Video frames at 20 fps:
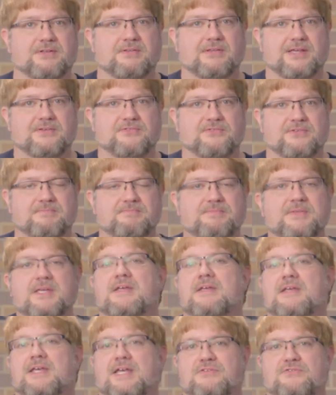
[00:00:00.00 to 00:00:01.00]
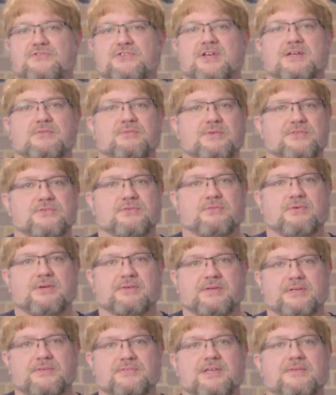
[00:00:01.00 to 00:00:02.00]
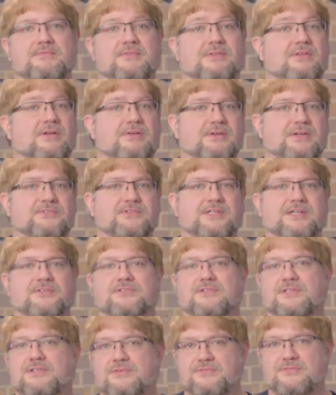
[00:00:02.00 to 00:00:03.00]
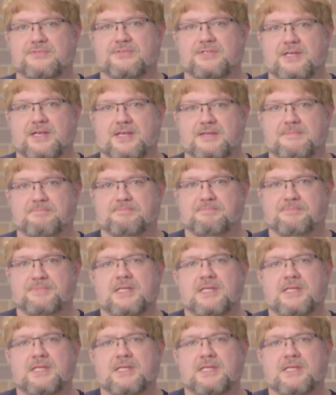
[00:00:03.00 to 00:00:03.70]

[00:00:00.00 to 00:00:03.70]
collection and check which queries have the longest execution time.